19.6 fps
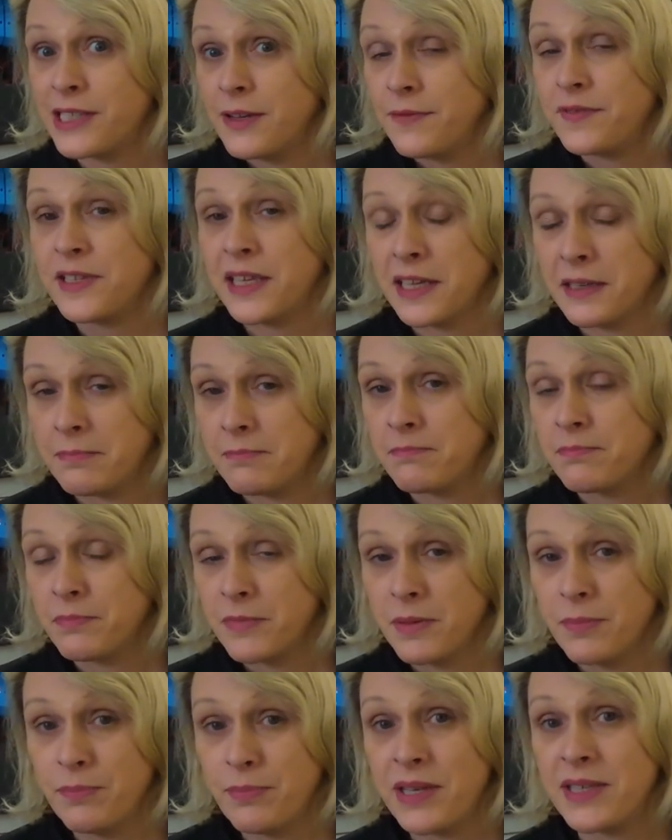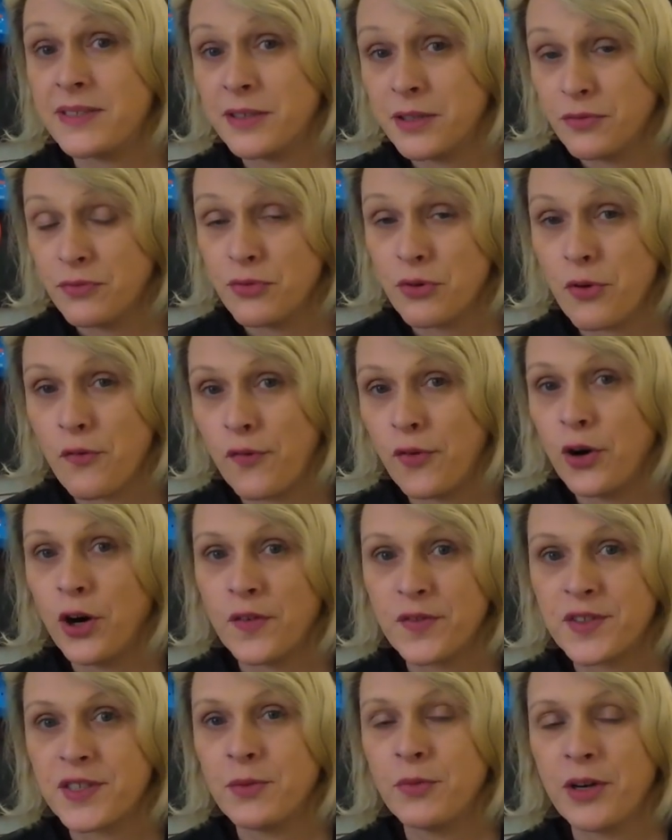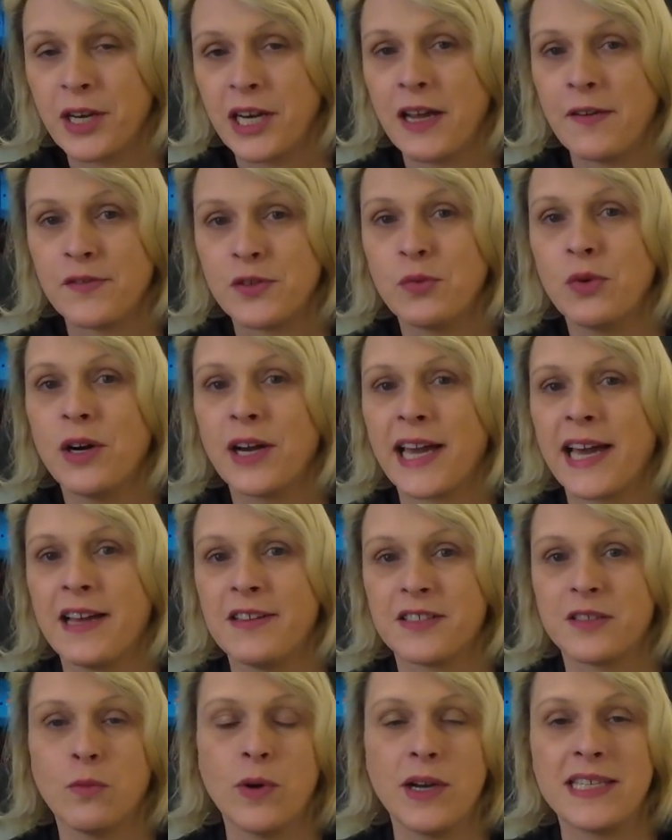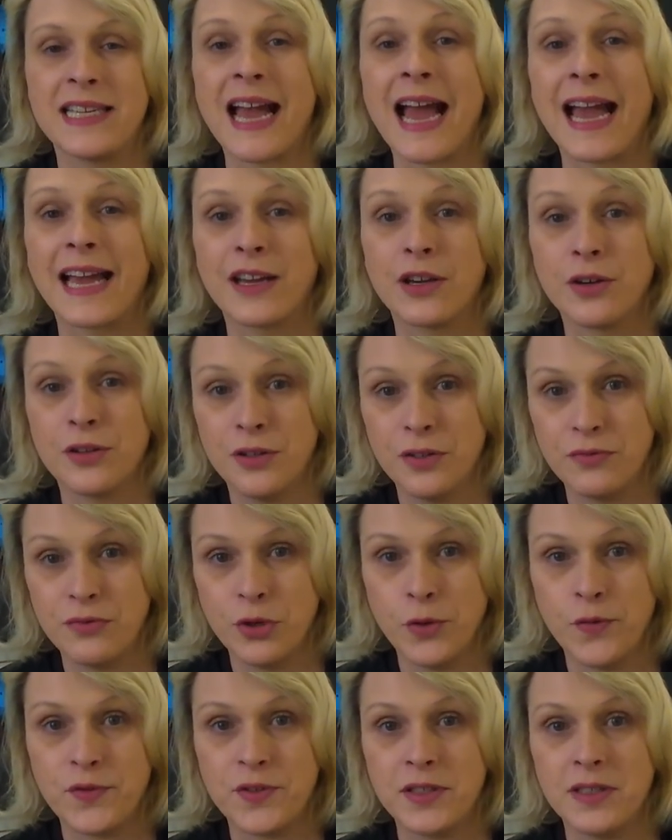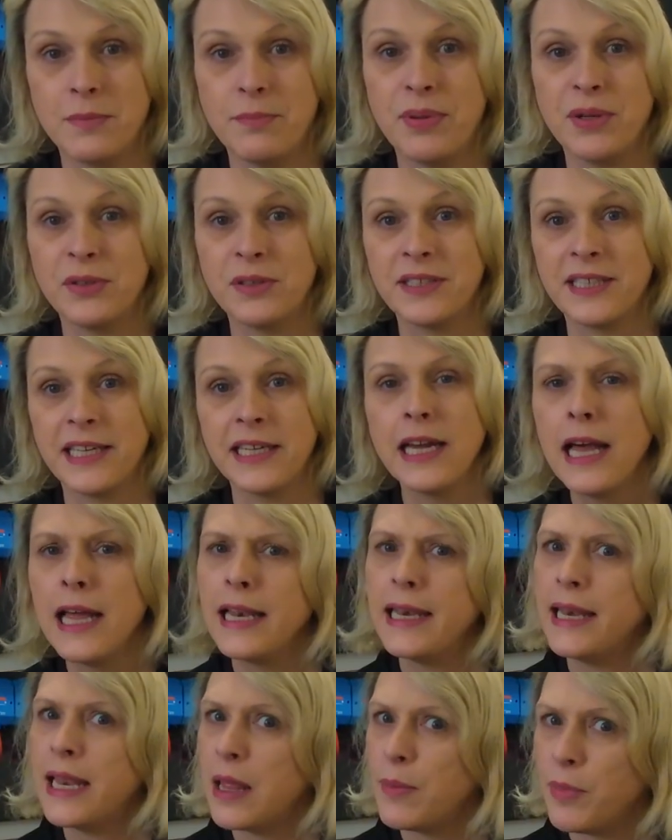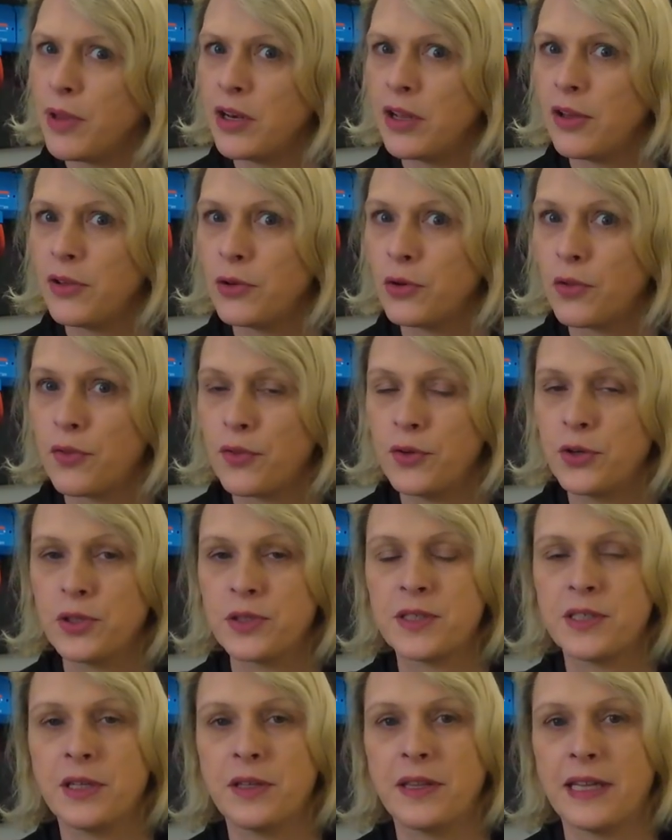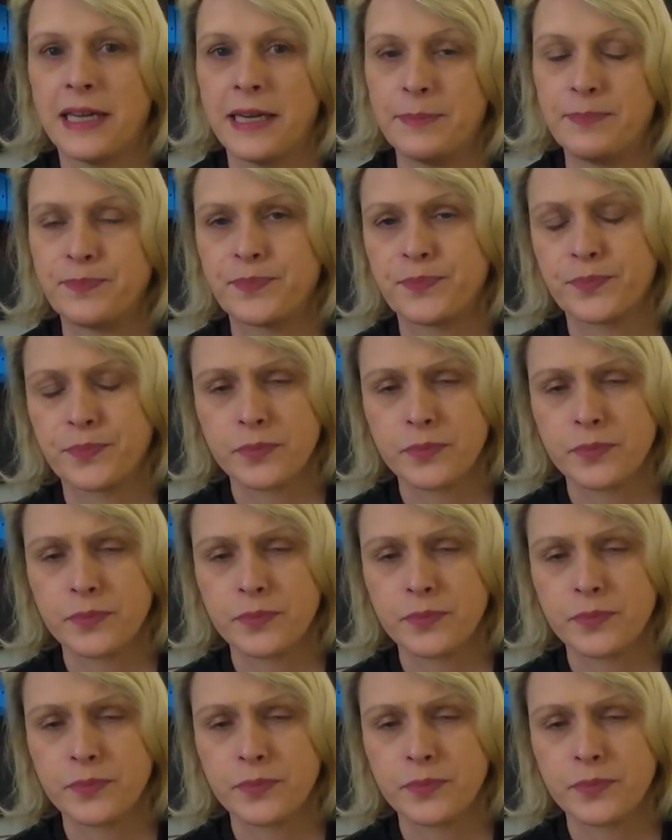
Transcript: lifting bits of the roof off. So we're going to have to work out some way to anchor the roof to the building. Let me know your thoughts on that.